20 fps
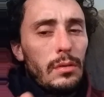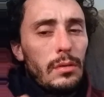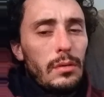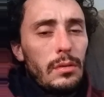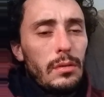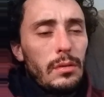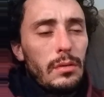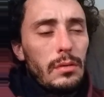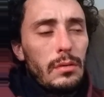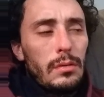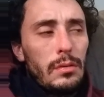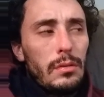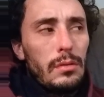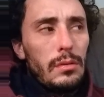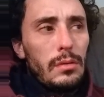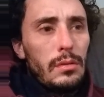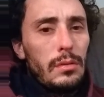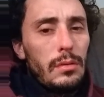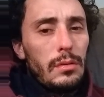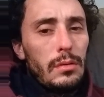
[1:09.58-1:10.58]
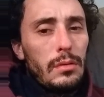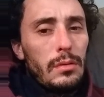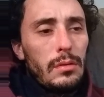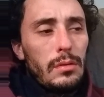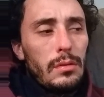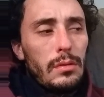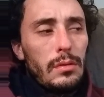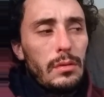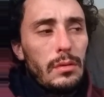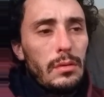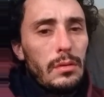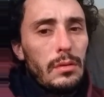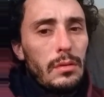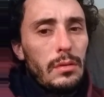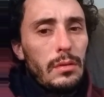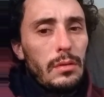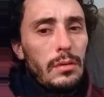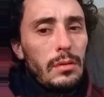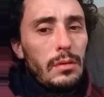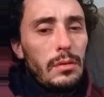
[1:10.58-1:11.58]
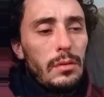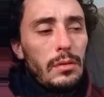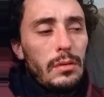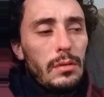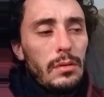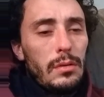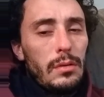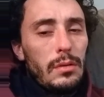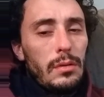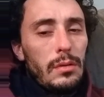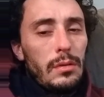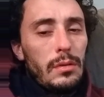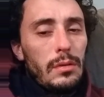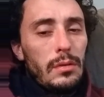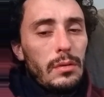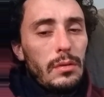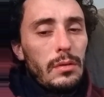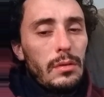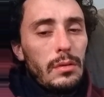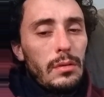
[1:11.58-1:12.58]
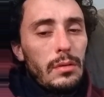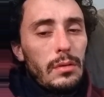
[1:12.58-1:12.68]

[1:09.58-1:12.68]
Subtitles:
Nothing is said.